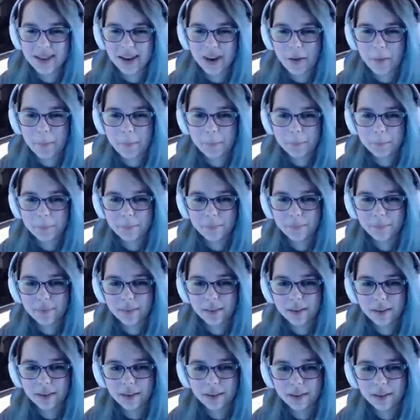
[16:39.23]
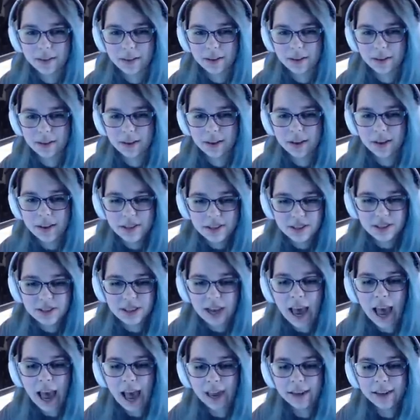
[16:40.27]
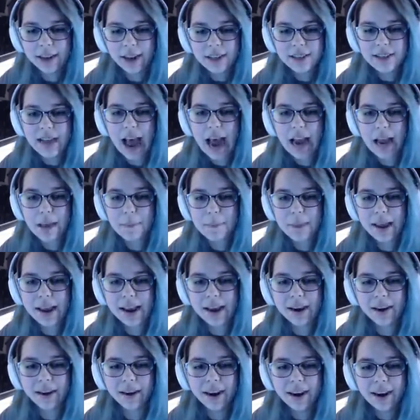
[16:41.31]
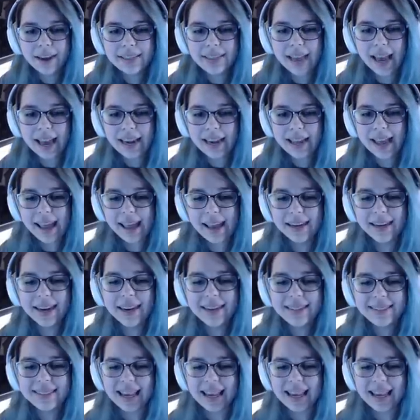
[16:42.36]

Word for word: swimming from the opposite direction. Chad, I'm here. Get in!